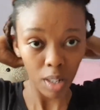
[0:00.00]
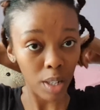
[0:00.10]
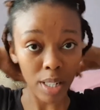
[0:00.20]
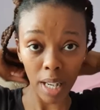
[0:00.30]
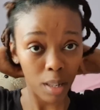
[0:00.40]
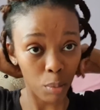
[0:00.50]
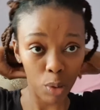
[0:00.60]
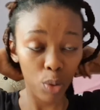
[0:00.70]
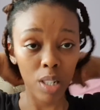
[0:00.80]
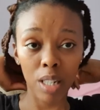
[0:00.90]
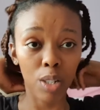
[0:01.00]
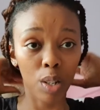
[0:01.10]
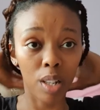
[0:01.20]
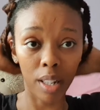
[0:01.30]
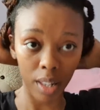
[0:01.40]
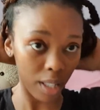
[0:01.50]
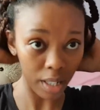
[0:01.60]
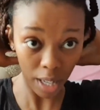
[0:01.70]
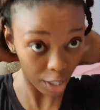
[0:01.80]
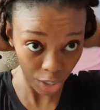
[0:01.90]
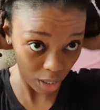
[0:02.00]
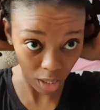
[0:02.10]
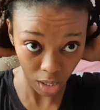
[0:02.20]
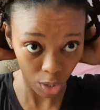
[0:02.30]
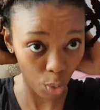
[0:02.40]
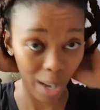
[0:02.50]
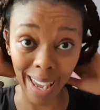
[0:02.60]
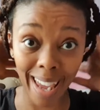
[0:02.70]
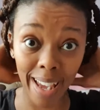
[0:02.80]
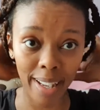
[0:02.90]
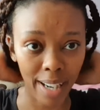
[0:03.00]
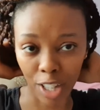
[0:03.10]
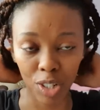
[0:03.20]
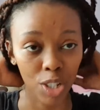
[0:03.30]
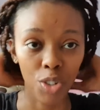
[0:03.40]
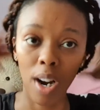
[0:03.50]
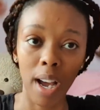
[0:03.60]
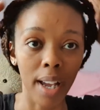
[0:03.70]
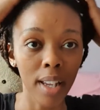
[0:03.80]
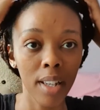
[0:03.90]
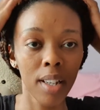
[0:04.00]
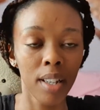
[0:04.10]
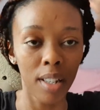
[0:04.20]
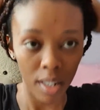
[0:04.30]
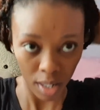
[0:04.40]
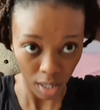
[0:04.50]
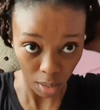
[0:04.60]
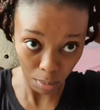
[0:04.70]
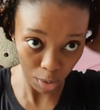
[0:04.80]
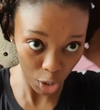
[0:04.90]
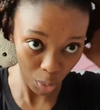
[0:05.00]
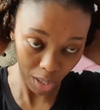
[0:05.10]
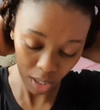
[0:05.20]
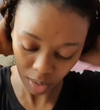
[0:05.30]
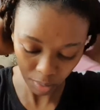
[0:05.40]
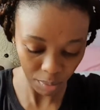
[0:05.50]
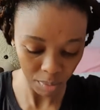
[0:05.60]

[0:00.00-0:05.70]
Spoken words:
And you tie them loosely so that they can actually, your hair can actually dry in between.